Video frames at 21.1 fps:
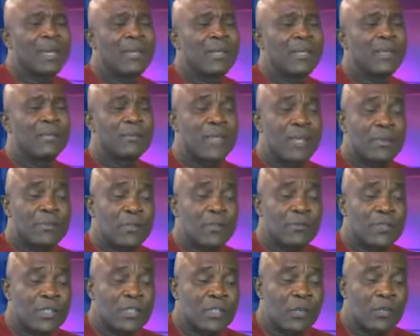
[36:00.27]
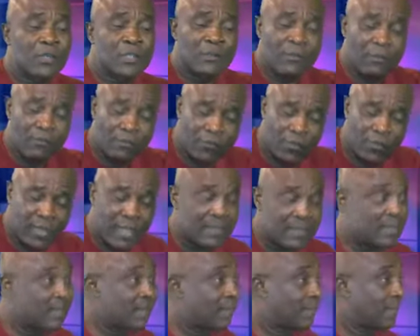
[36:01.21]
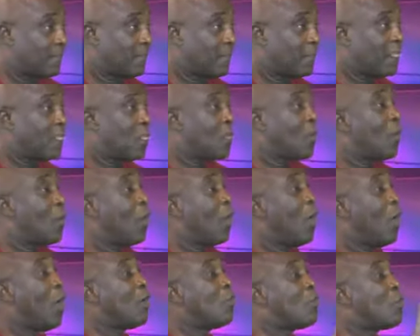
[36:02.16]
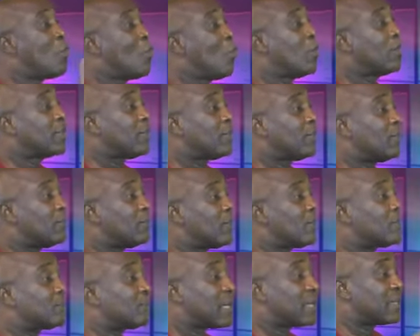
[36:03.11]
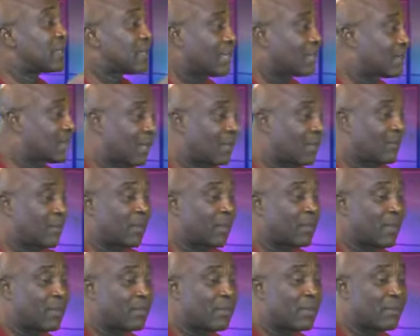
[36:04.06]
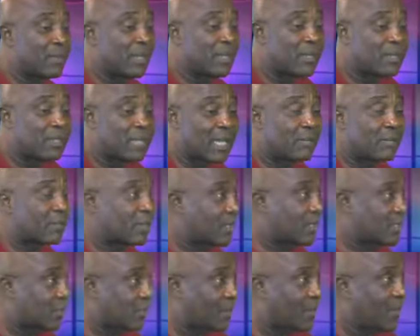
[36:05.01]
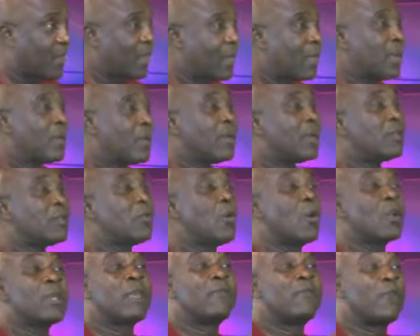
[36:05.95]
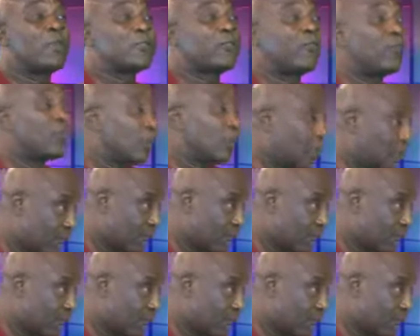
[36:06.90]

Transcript: in terms of security, forget it. All we wanted from this president, this administration, don't give us food.